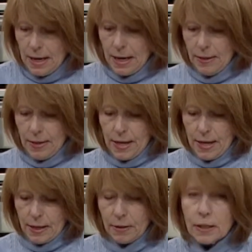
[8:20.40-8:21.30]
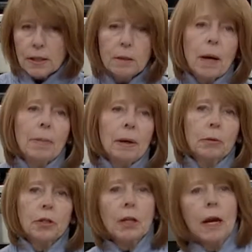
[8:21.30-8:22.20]
And then this is by
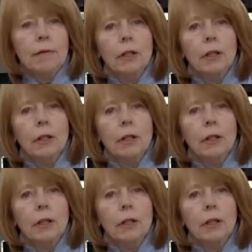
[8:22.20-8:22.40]
Pampered Chef.